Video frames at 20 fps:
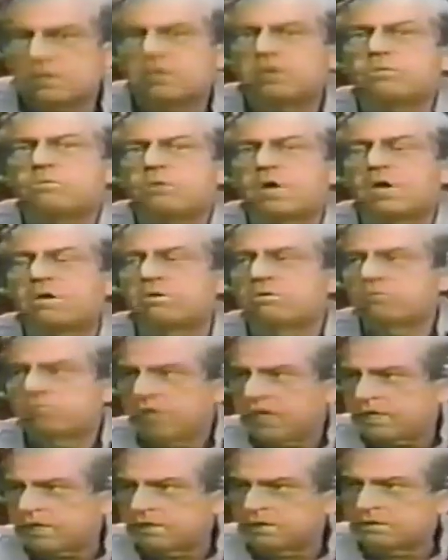Ronald
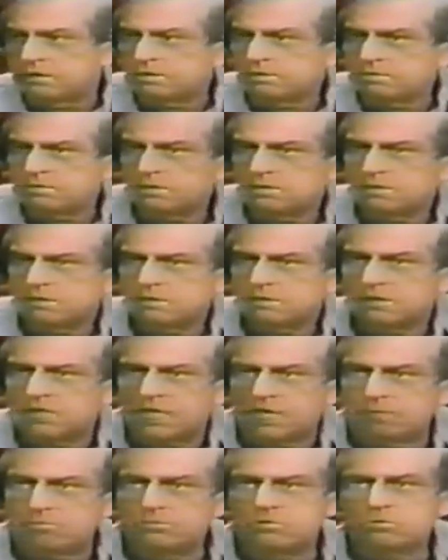Reagan
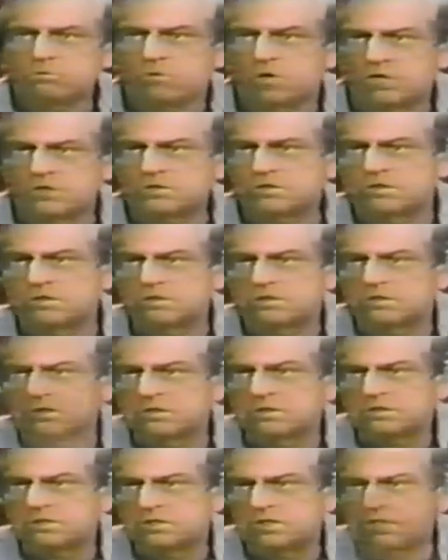came to
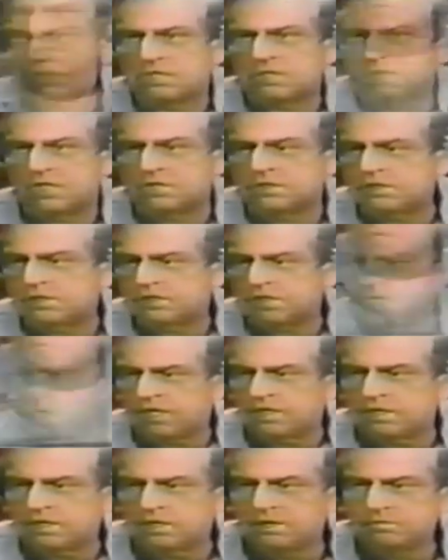Washington in
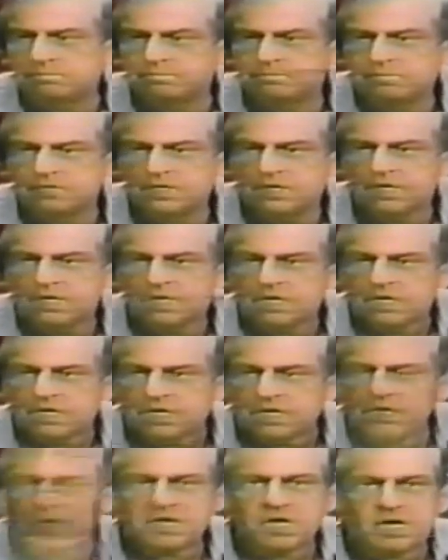1980,
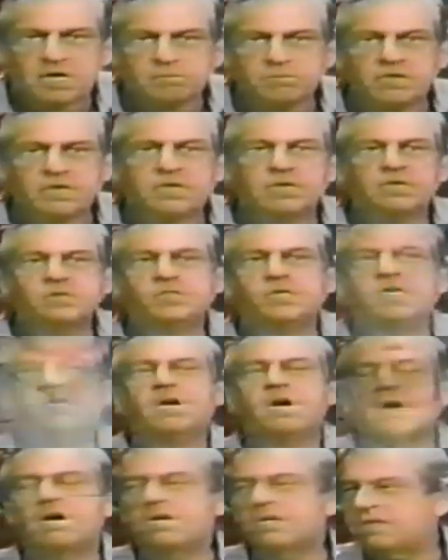he came in as a
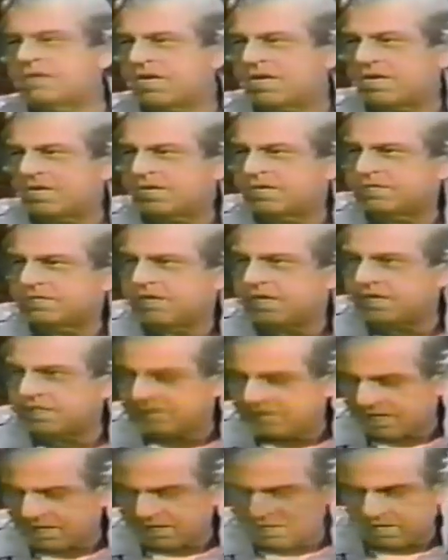hardline
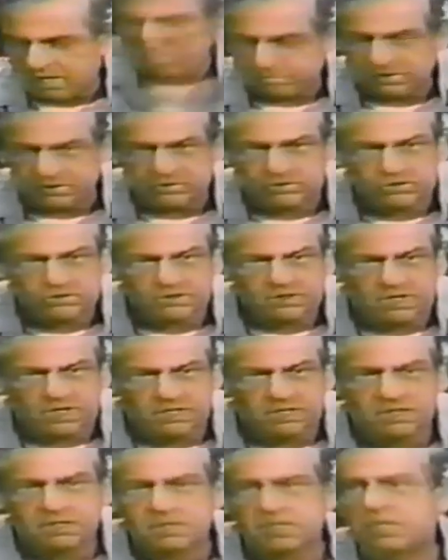anti-communist,
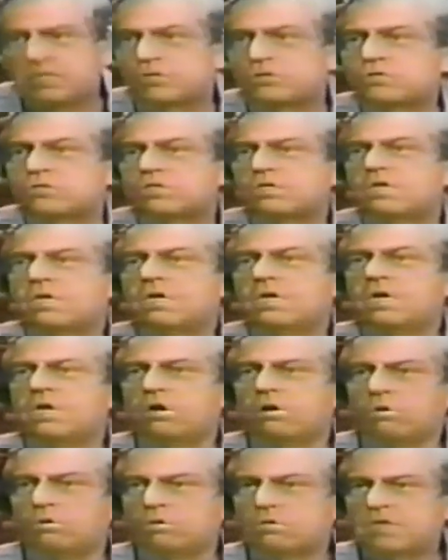and his
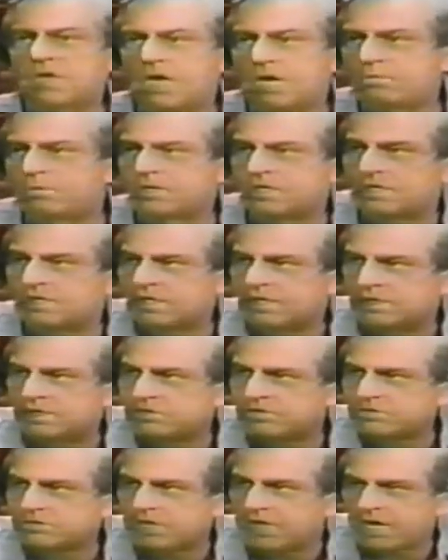whole cabinet and his
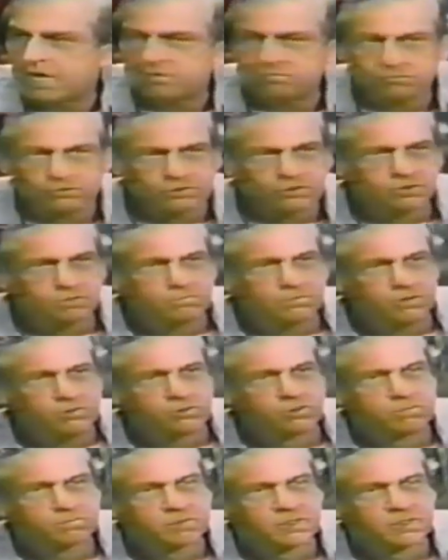staff were
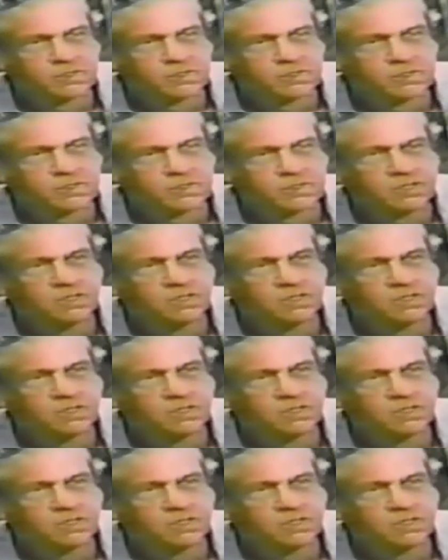supposed to be